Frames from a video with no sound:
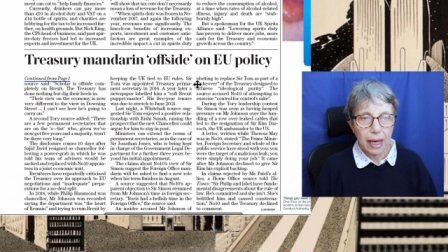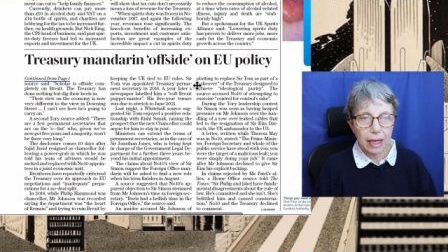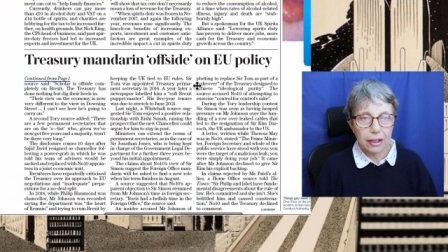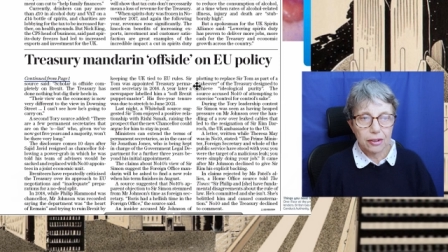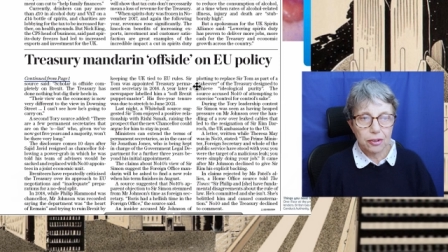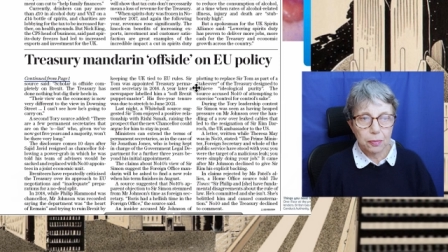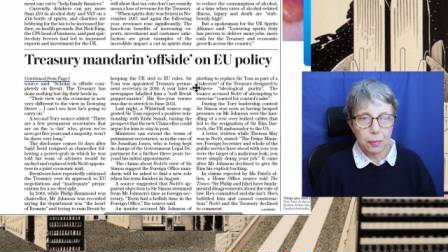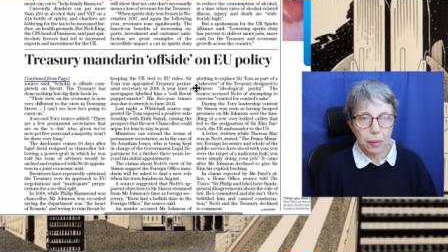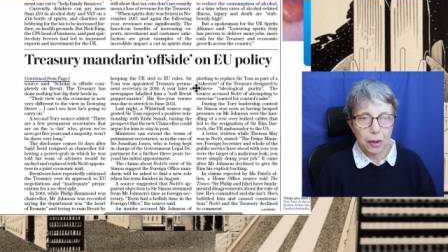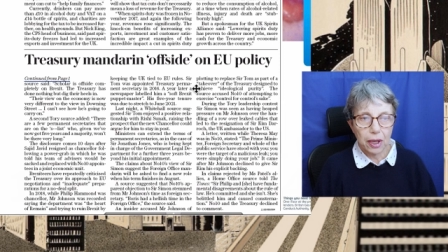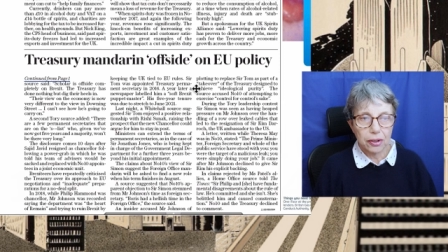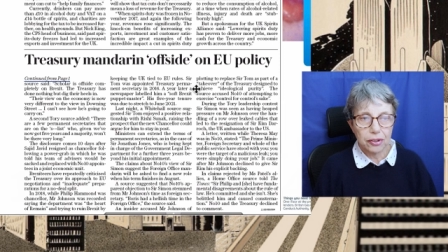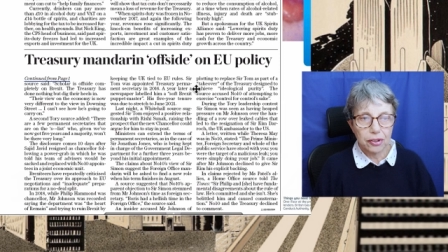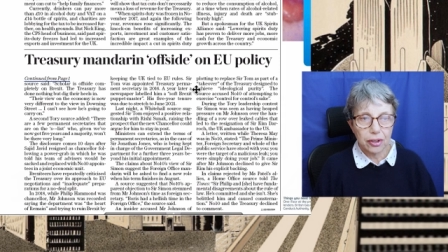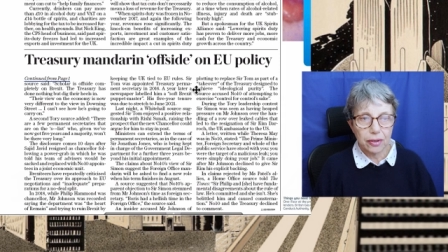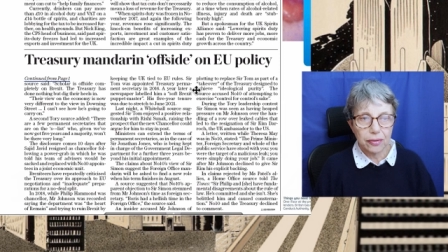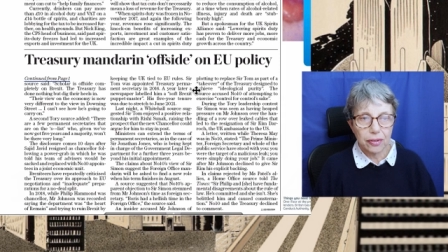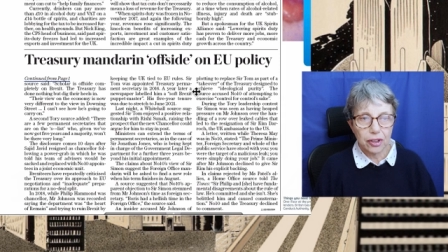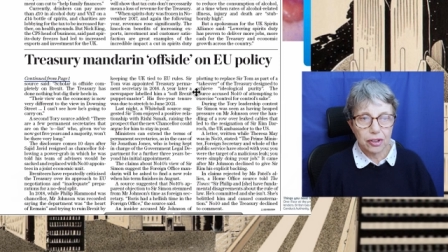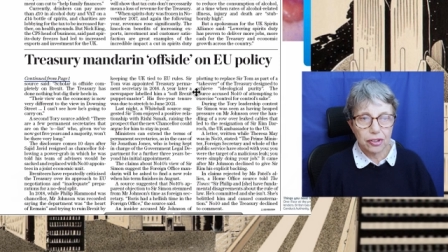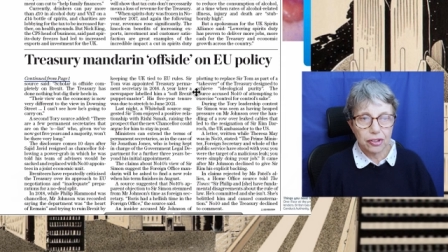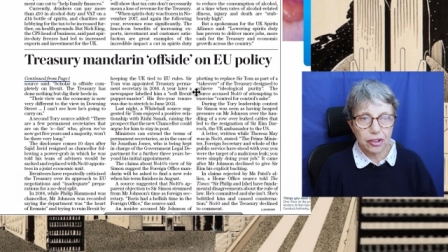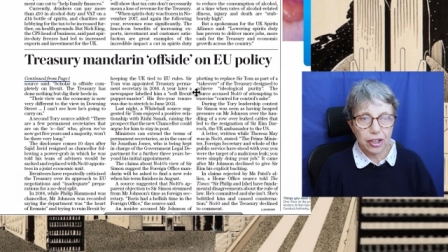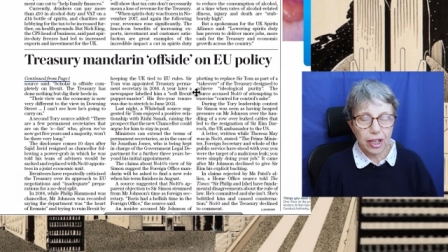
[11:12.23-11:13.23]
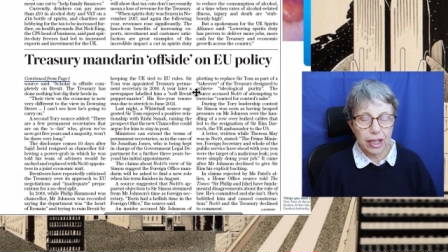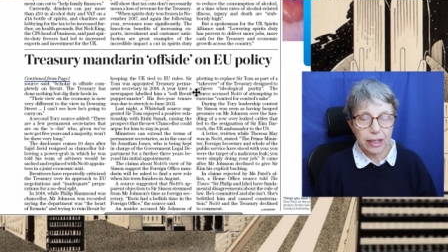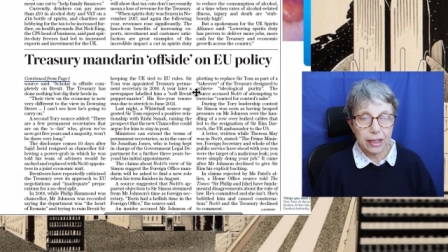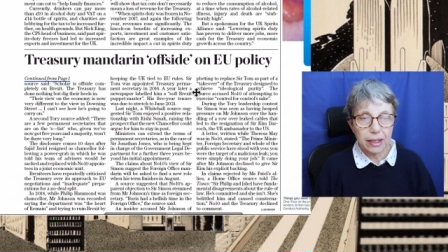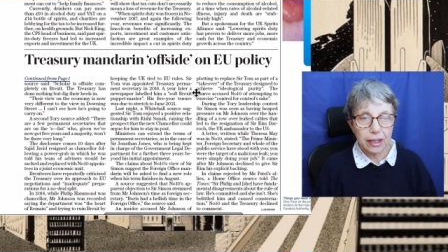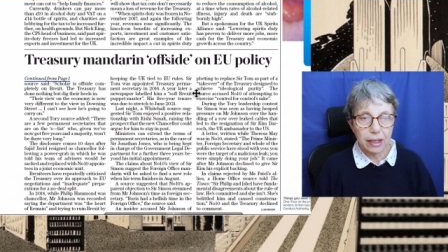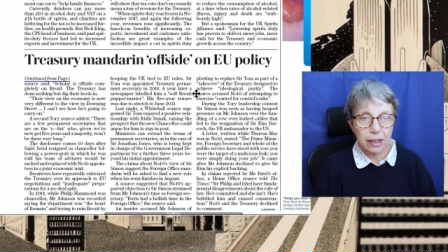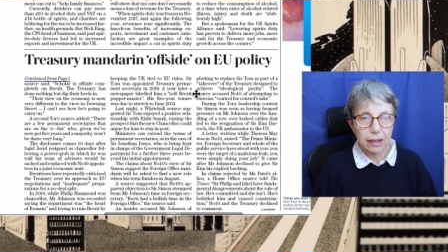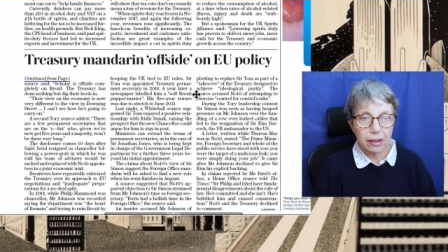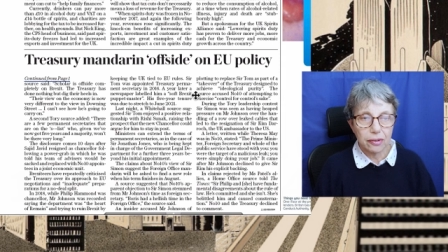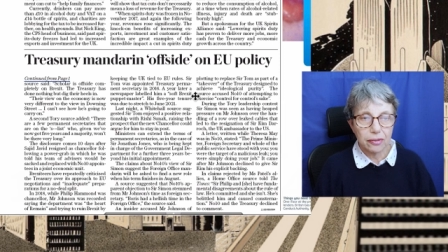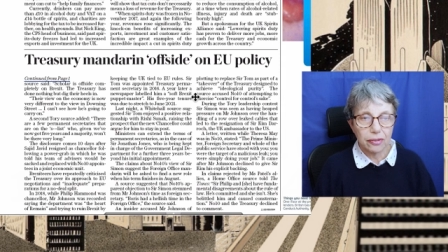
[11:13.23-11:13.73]
as part of a
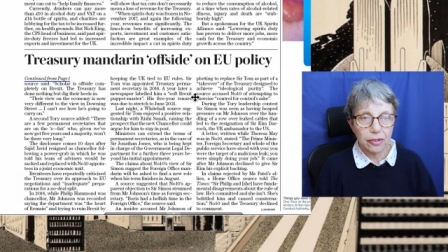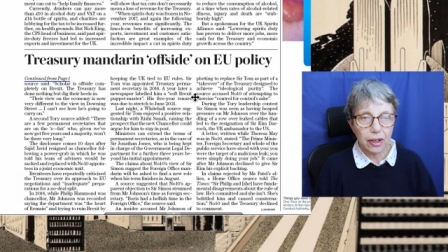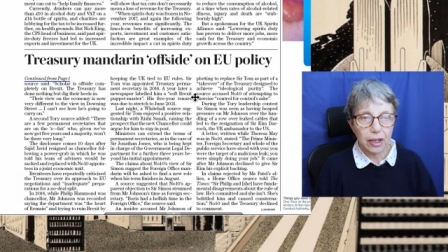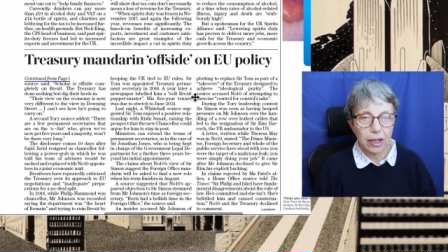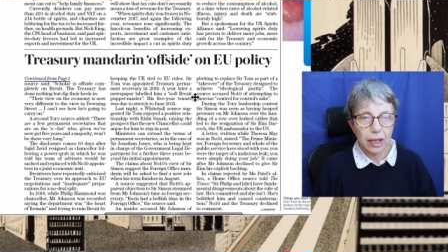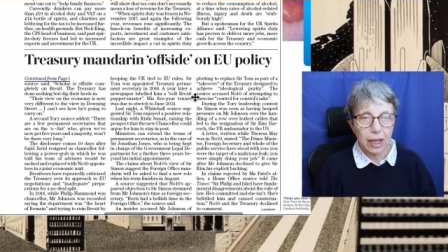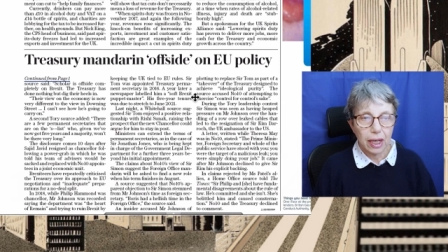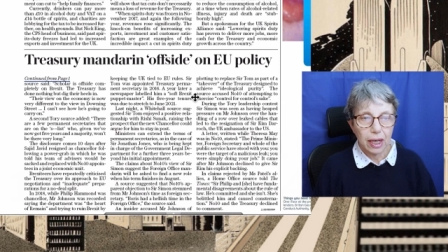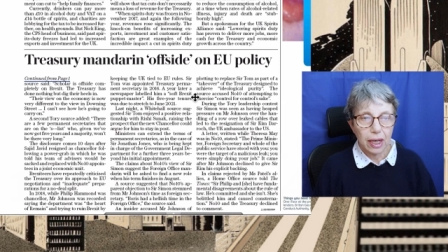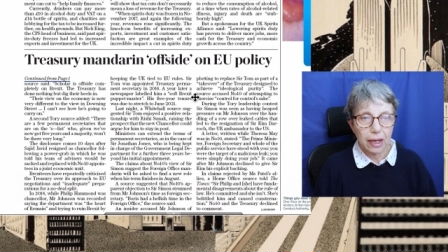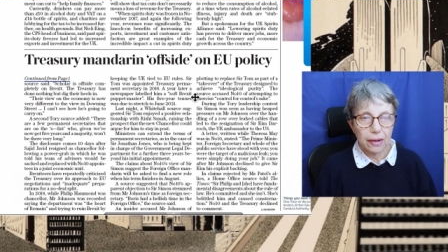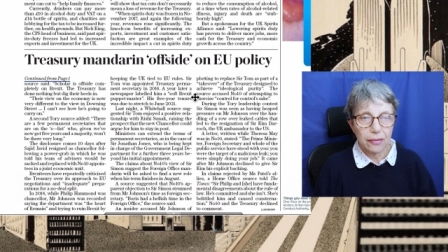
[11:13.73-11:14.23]
takeover